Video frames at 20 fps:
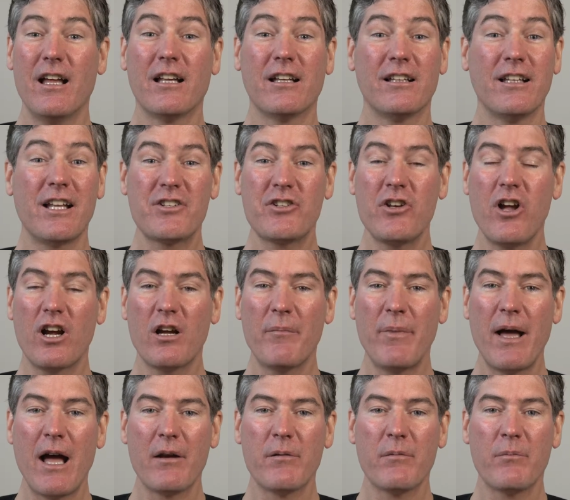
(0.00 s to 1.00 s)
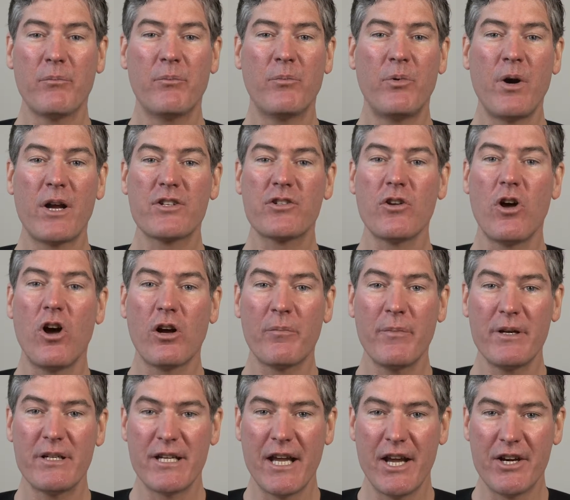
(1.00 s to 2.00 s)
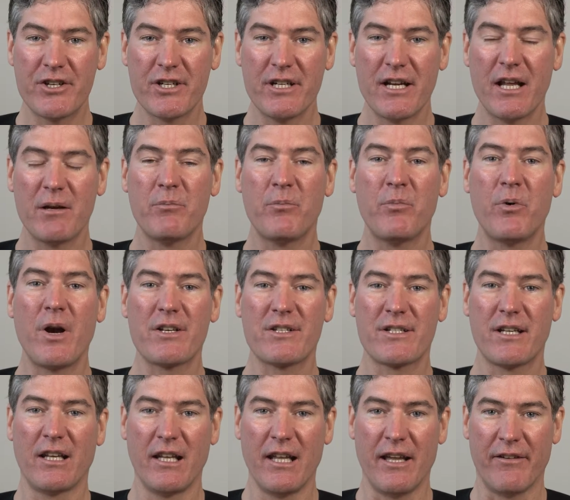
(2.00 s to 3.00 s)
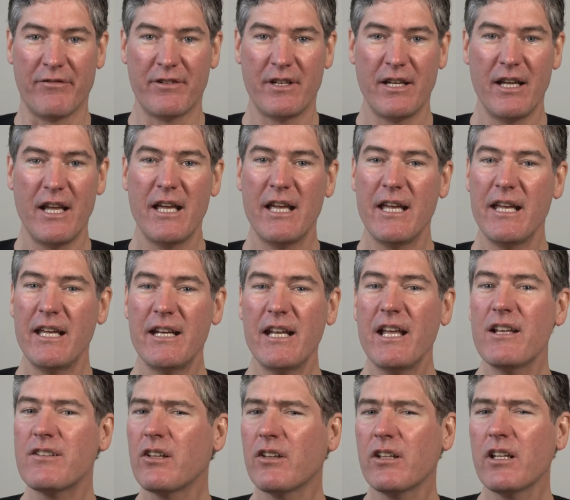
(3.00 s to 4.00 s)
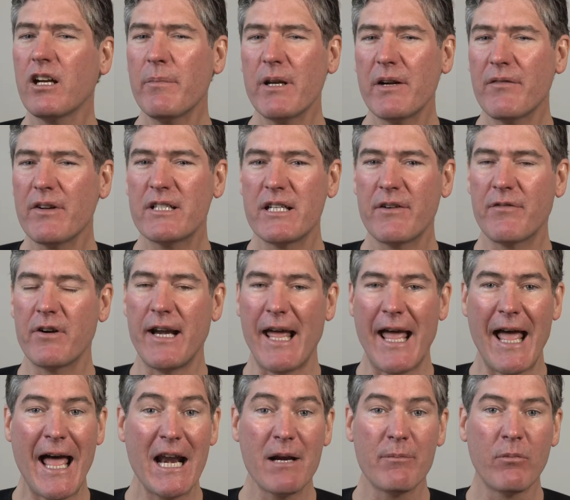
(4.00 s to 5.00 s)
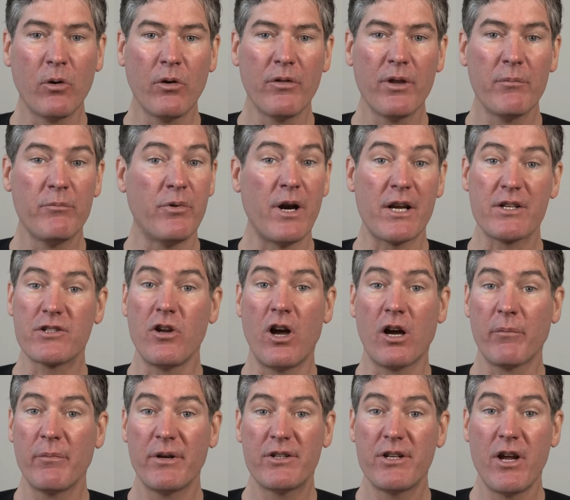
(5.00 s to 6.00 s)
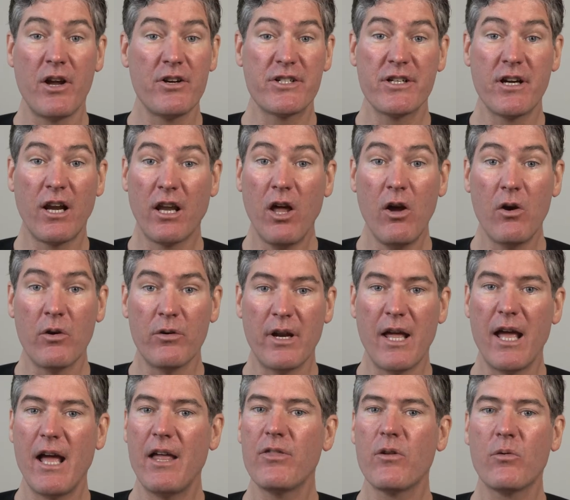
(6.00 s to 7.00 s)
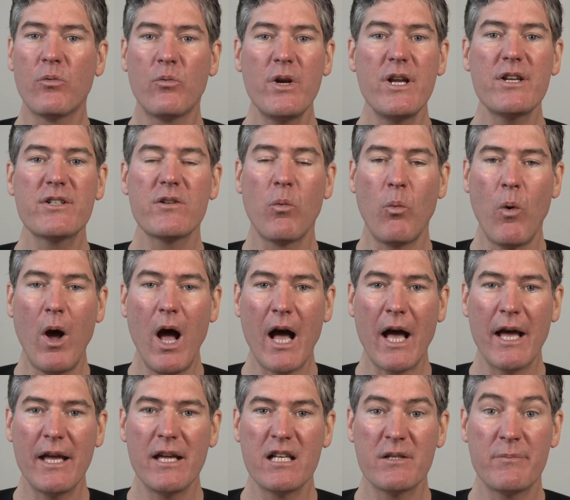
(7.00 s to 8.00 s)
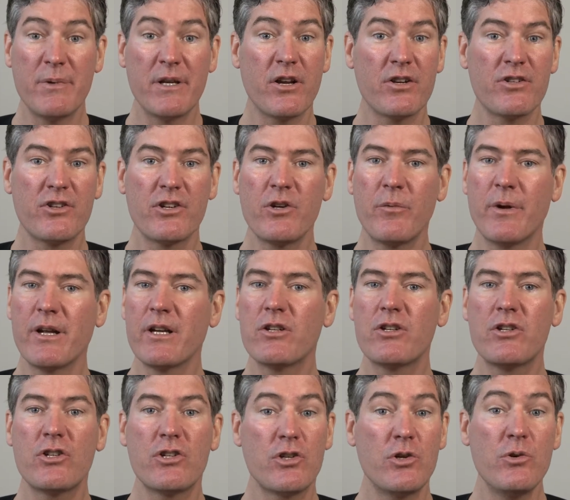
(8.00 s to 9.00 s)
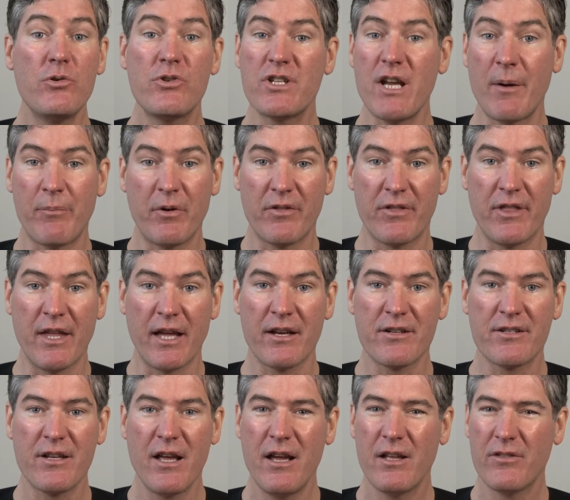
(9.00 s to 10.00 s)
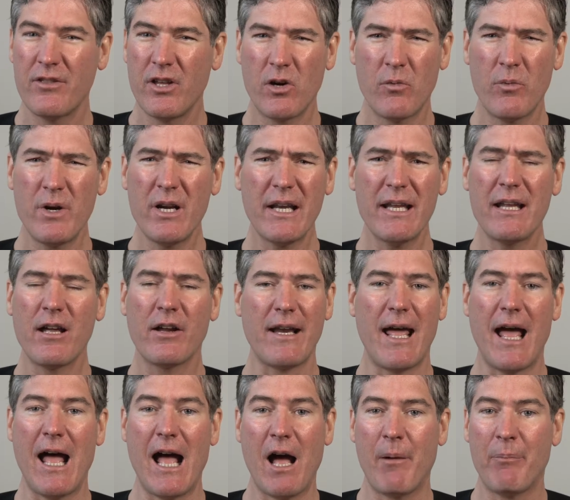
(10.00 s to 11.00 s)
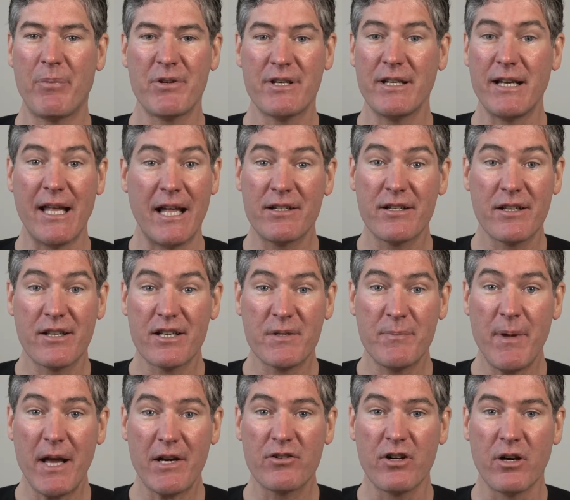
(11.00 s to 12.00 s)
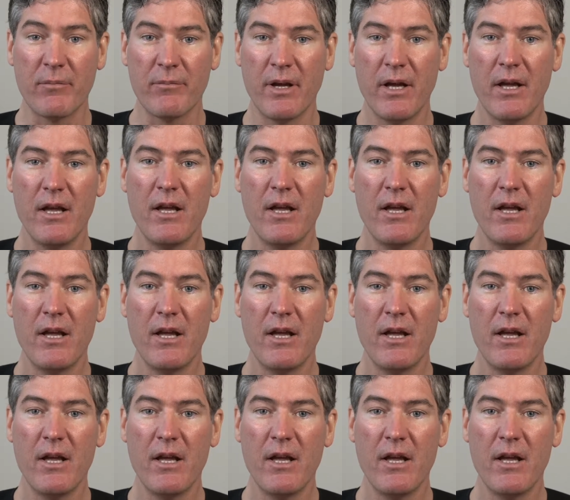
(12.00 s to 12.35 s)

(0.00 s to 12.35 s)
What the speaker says: Let's talk about breast augmentation and breast lift. It is a little bit of a different animal than breast augmentation alone, and the reason why is because you're doing two separate things that are really at opposite ends of the spectrum.